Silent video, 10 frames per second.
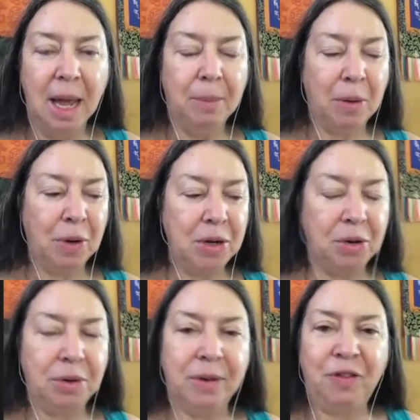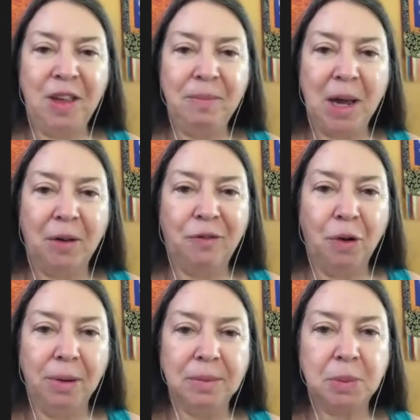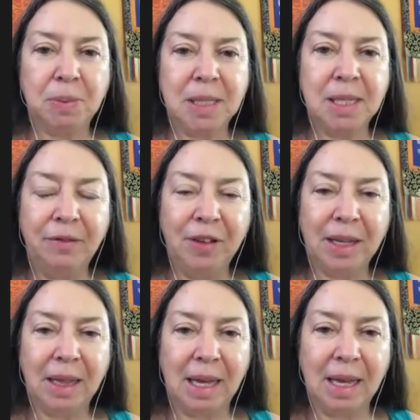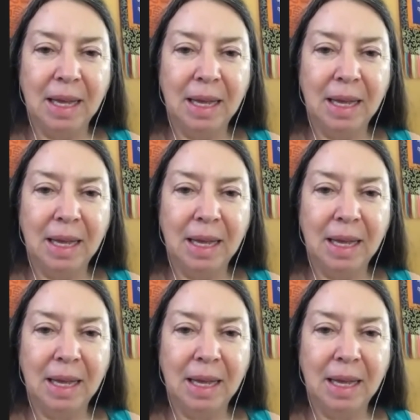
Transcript: But when you're in a female form specifically,